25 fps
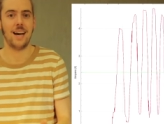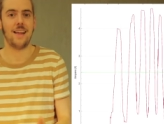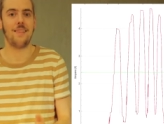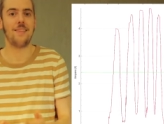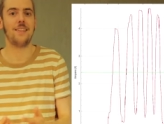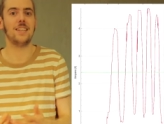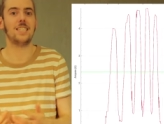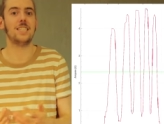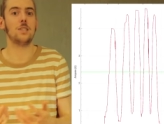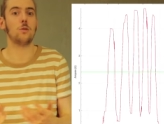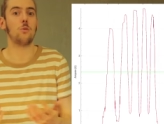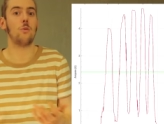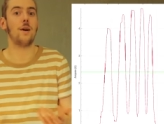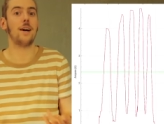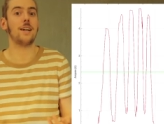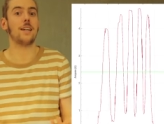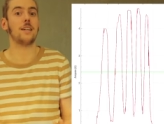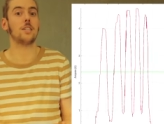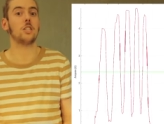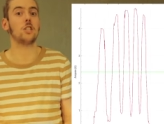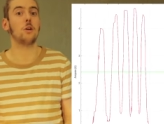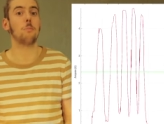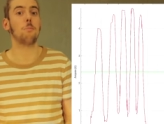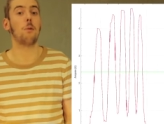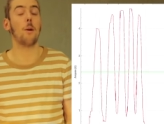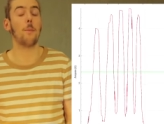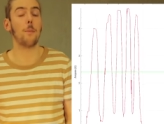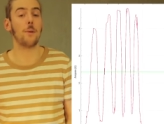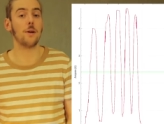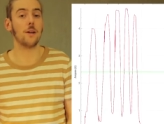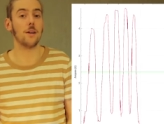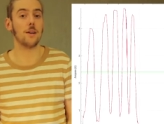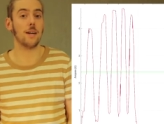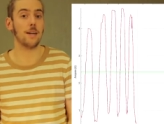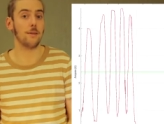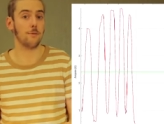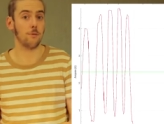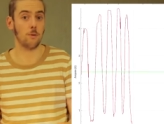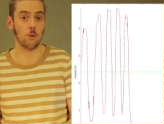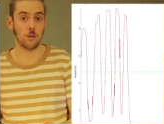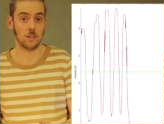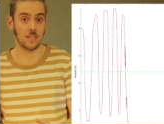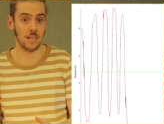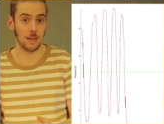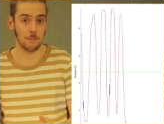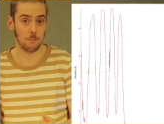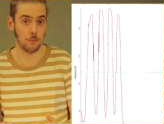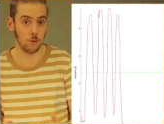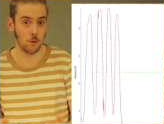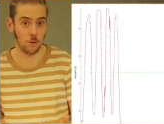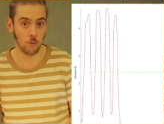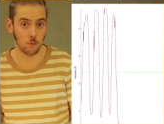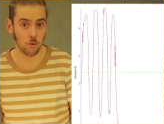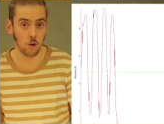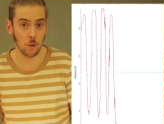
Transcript: And this is why they're so popular in, for example,